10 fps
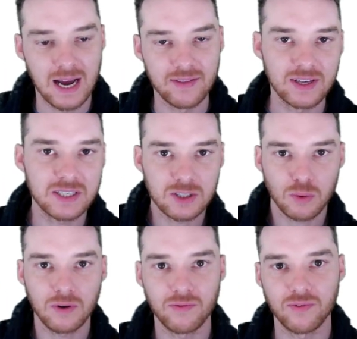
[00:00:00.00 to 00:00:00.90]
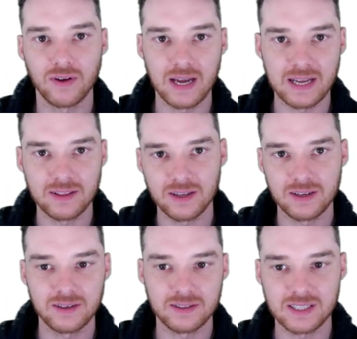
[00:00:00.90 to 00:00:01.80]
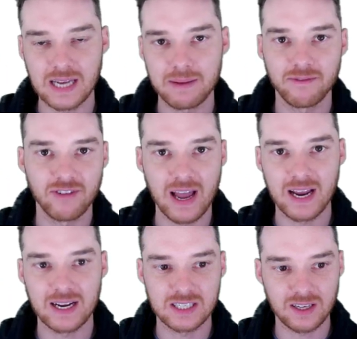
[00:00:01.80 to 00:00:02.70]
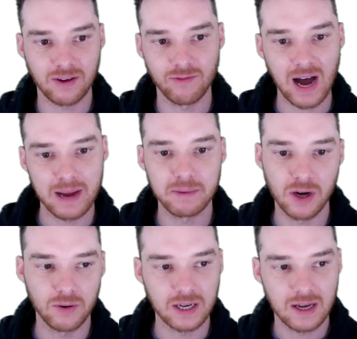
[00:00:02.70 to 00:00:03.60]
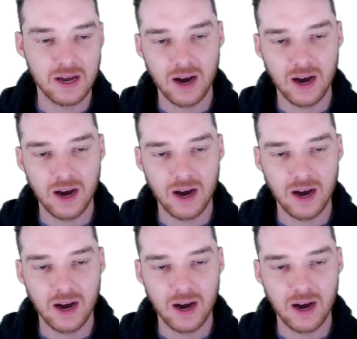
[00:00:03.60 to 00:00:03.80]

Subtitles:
And this is sort of in the same vein as like vibe coding.